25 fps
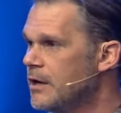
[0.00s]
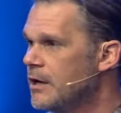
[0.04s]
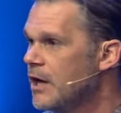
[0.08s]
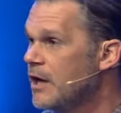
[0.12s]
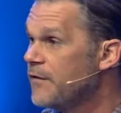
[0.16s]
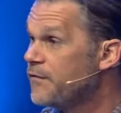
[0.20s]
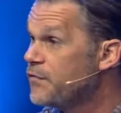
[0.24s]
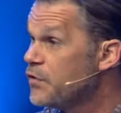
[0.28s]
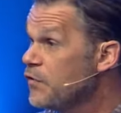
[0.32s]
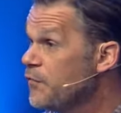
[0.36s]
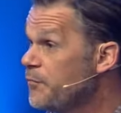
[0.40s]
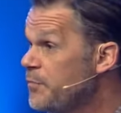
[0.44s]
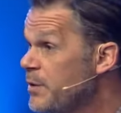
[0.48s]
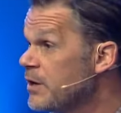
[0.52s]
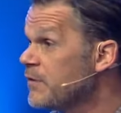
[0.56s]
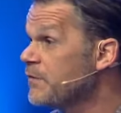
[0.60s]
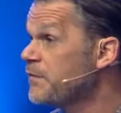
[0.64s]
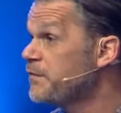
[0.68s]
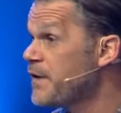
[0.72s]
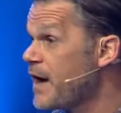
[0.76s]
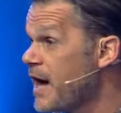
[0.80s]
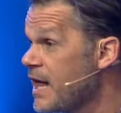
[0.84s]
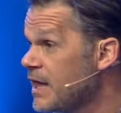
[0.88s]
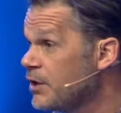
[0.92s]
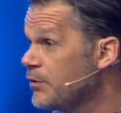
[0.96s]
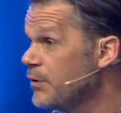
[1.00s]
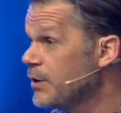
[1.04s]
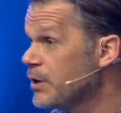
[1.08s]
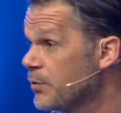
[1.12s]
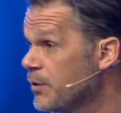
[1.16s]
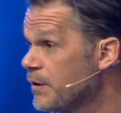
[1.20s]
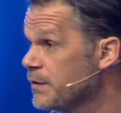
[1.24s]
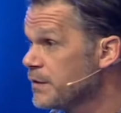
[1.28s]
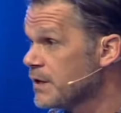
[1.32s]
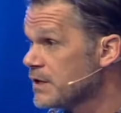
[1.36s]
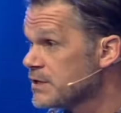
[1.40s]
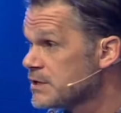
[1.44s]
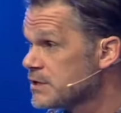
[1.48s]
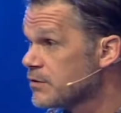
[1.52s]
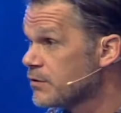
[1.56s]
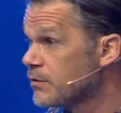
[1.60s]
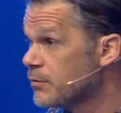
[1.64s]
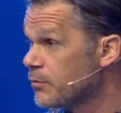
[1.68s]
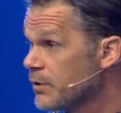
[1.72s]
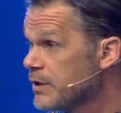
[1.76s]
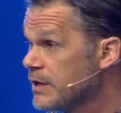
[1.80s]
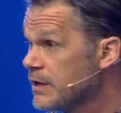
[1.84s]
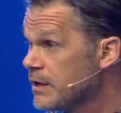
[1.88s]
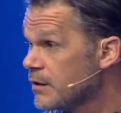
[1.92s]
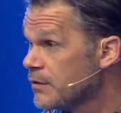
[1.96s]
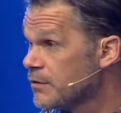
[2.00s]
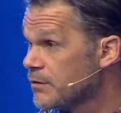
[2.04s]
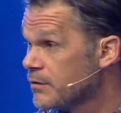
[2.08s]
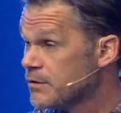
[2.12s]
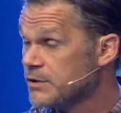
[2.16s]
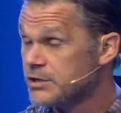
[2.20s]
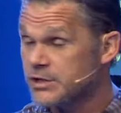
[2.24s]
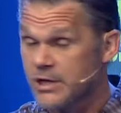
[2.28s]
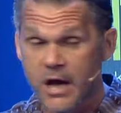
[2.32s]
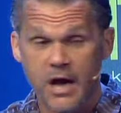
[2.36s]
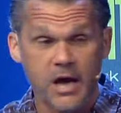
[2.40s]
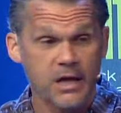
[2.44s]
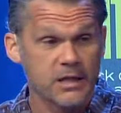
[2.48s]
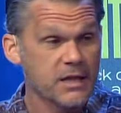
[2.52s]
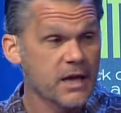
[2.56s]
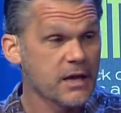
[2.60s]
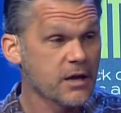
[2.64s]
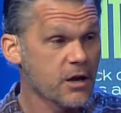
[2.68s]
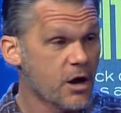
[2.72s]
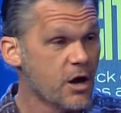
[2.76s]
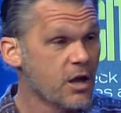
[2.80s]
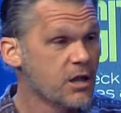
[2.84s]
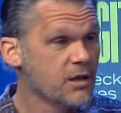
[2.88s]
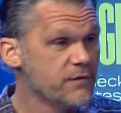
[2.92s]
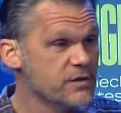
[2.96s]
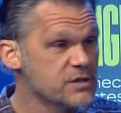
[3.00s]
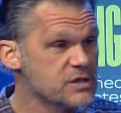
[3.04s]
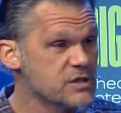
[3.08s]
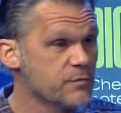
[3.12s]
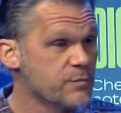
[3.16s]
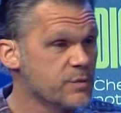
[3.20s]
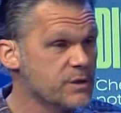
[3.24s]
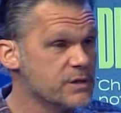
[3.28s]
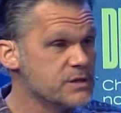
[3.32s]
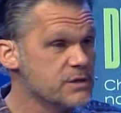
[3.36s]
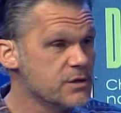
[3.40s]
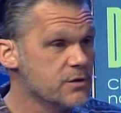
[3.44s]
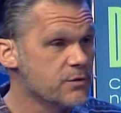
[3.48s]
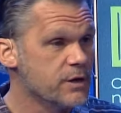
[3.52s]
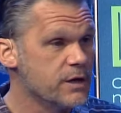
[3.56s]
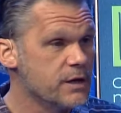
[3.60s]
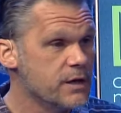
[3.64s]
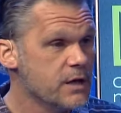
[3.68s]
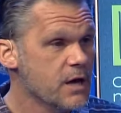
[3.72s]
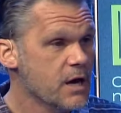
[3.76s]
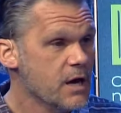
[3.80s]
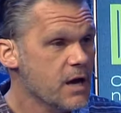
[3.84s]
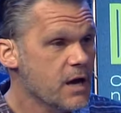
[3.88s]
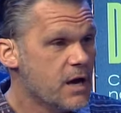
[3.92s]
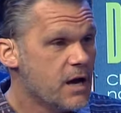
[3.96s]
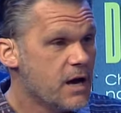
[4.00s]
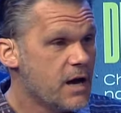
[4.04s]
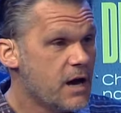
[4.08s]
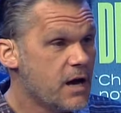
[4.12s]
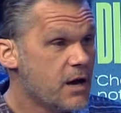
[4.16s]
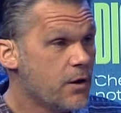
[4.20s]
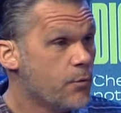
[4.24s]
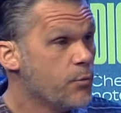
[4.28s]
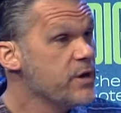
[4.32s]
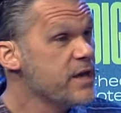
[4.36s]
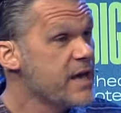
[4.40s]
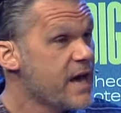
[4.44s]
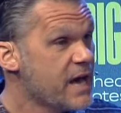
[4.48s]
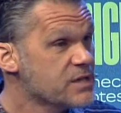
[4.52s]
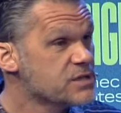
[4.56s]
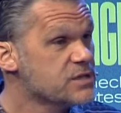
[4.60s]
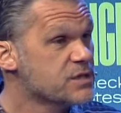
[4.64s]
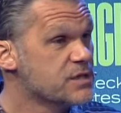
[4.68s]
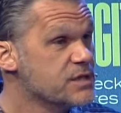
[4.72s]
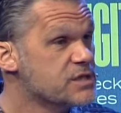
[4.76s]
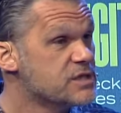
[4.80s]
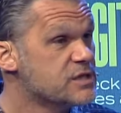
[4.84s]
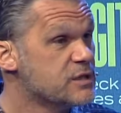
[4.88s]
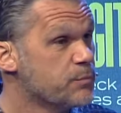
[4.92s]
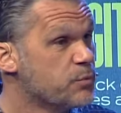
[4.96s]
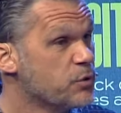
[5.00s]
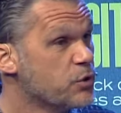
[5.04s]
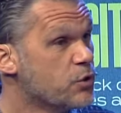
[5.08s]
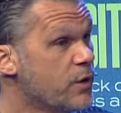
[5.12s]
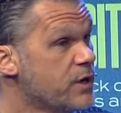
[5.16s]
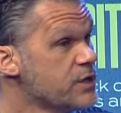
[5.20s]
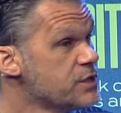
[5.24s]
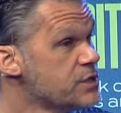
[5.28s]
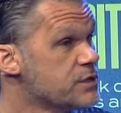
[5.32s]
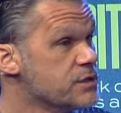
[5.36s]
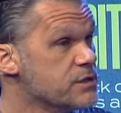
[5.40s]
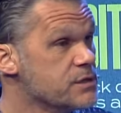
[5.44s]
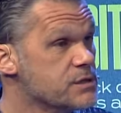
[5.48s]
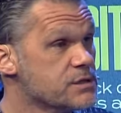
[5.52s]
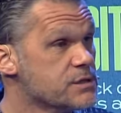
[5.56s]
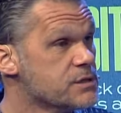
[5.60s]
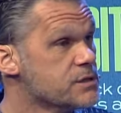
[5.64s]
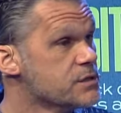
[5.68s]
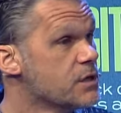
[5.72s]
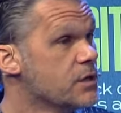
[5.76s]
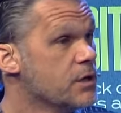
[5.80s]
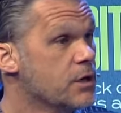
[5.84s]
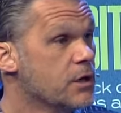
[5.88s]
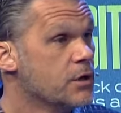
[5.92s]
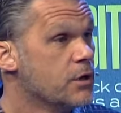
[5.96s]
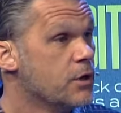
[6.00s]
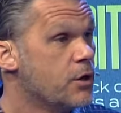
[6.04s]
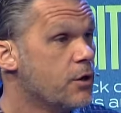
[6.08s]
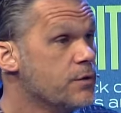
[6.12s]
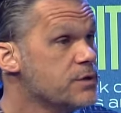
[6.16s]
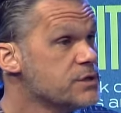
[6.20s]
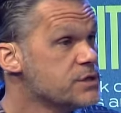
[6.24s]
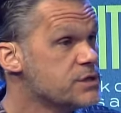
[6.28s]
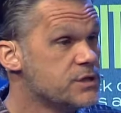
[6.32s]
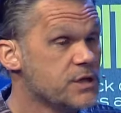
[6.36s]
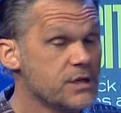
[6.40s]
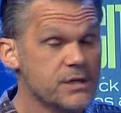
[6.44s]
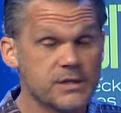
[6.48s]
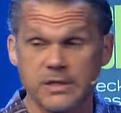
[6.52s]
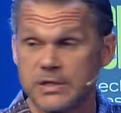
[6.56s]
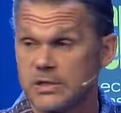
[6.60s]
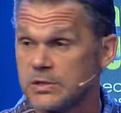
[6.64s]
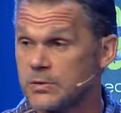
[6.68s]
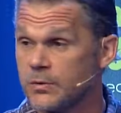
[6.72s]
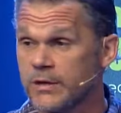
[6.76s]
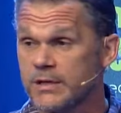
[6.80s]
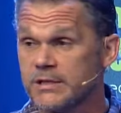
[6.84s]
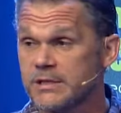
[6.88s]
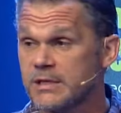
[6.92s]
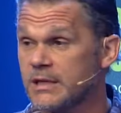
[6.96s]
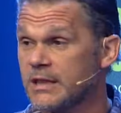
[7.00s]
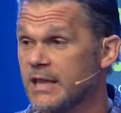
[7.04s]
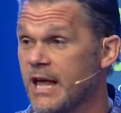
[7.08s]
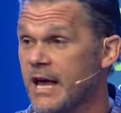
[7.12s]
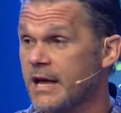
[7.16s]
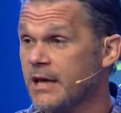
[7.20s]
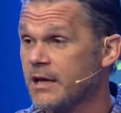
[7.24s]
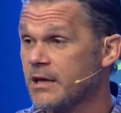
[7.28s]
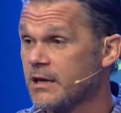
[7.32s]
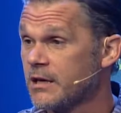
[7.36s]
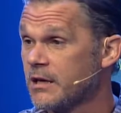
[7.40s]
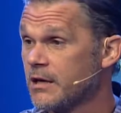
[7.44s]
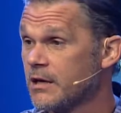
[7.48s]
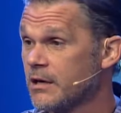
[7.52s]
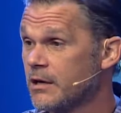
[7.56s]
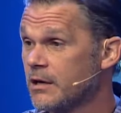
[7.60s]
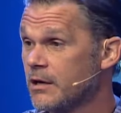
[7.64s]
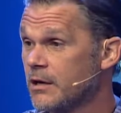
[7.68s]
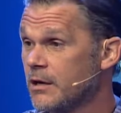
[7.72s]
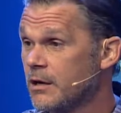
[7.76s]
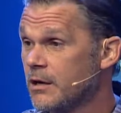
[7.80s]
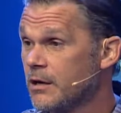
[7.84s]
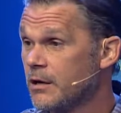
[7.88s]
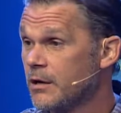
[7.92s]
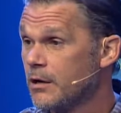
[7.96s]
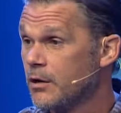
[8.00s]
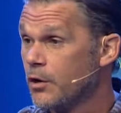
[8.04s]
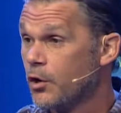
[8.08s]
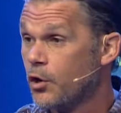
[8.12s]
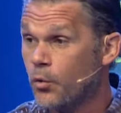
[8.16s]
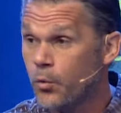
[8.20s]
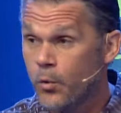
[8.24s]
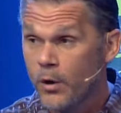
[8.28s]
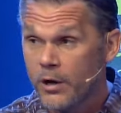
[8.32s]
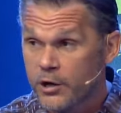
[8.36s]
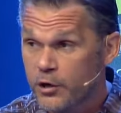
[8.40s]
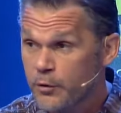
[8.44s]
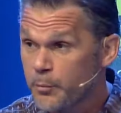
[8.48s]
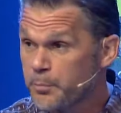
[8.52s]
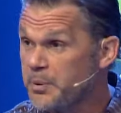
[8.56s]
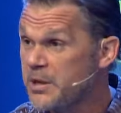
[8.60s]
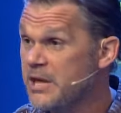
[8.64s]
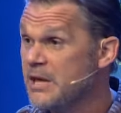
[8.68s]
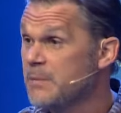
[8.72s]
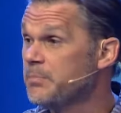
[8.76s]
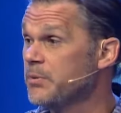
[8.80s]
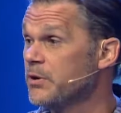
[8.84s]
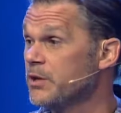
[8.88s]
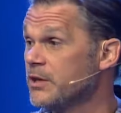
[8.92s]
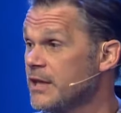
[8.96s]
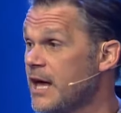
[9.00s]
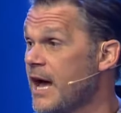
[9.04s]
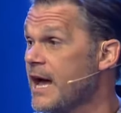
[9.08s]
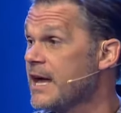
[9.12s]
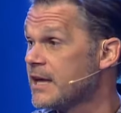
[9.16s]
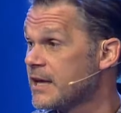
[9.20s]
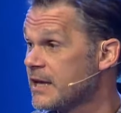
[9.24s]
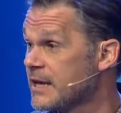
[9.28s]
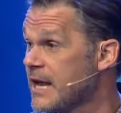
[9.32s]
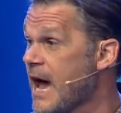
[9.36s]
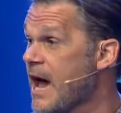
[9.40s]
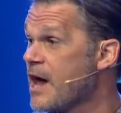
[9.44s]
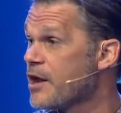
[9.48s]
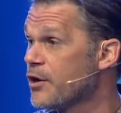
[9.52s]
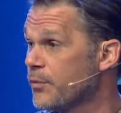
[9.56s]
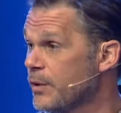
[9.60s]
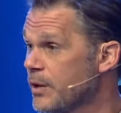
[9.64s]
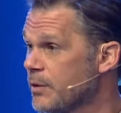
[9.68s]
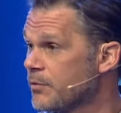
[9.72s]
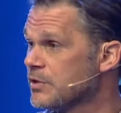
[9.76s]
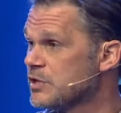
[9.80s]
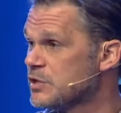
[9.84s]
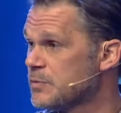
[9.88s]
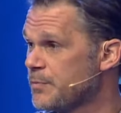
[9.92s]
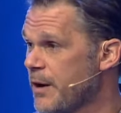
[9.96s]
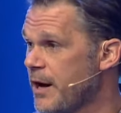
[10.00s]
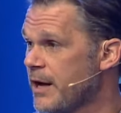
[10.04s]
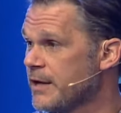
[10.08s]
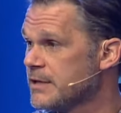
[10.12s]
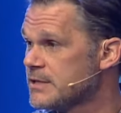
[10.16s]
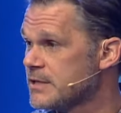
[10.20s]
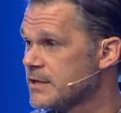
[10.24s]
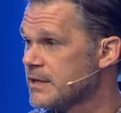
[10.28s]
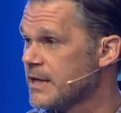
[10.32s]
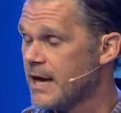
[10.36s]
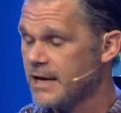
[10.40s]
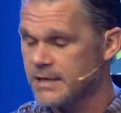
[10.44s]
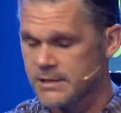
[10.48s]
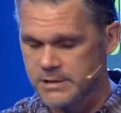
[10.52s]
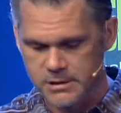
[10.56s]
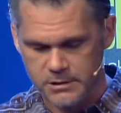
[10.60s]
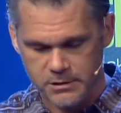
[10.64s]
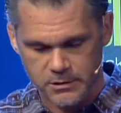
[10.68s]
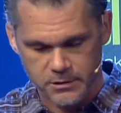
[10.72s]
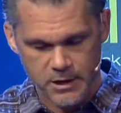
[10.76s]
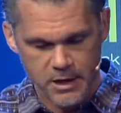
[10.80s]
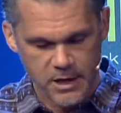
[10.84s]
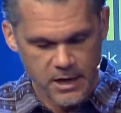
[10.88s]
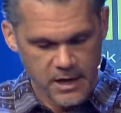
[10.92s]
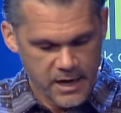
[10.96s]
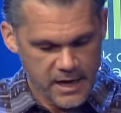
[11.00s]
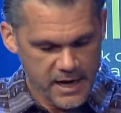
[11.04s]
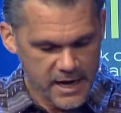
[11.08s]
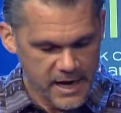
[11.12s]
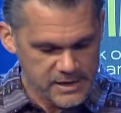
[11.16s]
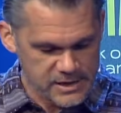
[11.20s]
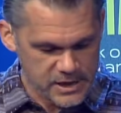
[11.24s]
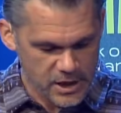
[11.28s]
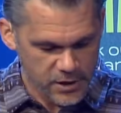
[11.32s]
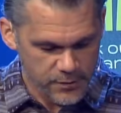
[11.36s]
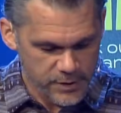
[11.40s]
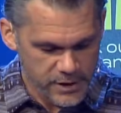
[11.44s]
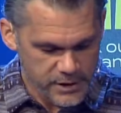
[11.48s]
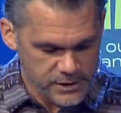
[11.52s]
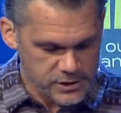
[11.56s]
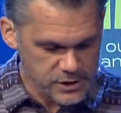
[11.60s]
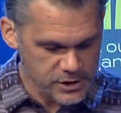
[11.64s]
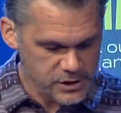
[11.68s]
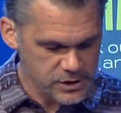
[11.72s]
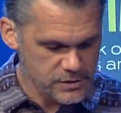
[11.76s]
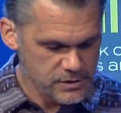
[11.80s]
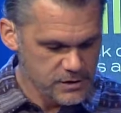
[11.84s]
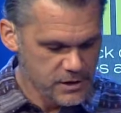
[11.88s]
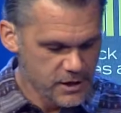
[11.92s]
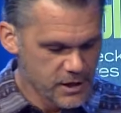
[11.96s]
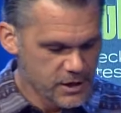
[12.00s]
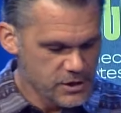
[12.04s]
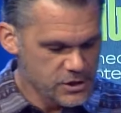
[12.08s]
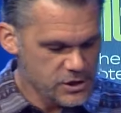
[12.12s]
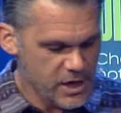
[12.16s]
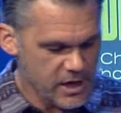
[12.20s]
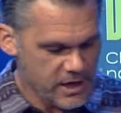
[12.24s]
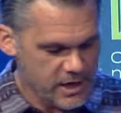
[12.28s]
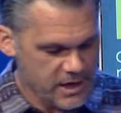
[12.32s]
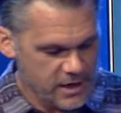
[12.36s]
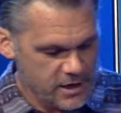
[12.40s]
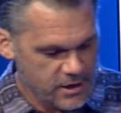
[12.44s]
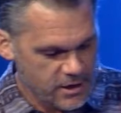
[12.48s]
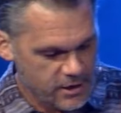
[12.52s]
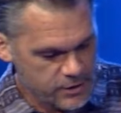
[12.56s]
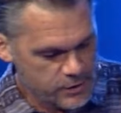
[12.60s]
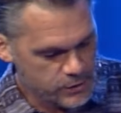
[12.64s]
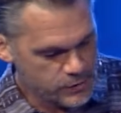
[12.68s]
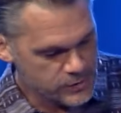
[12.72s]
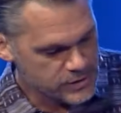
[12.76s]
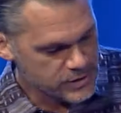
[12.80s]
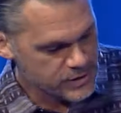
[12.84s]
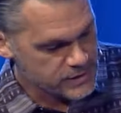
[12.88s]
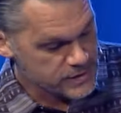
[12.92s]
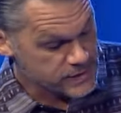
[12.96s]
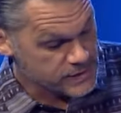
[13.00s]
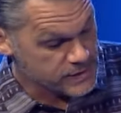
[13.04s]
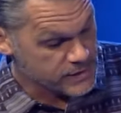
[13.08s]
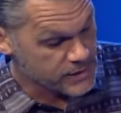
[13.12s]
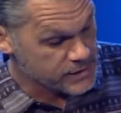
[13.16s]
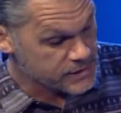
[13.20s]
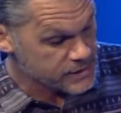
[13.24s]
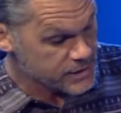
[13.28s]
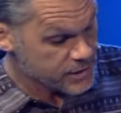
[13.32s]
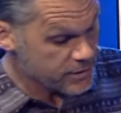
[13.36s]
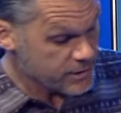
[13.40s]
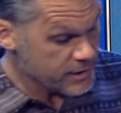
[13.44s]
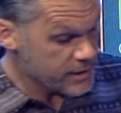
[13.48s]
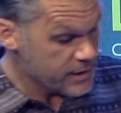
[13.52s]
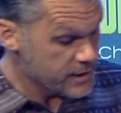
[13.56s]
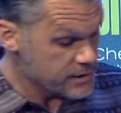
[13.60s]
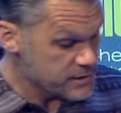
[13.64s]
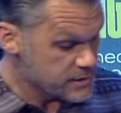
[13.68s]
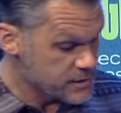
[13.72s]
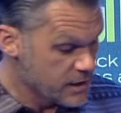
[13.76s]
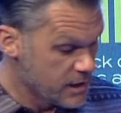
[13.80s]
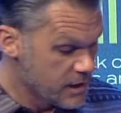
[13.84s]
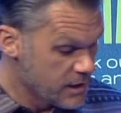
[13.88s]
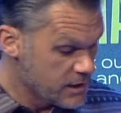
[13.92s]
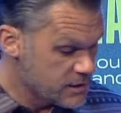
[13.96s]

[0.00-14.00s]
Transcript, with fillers: If you've been following with us through reading through John, like all of us have been doing, uh, we ask these simple questions. Who is Jesus? What is he like? Who, what are people like, and how do we respond to that? So as I read, just check in on who Jesus is. Here it is,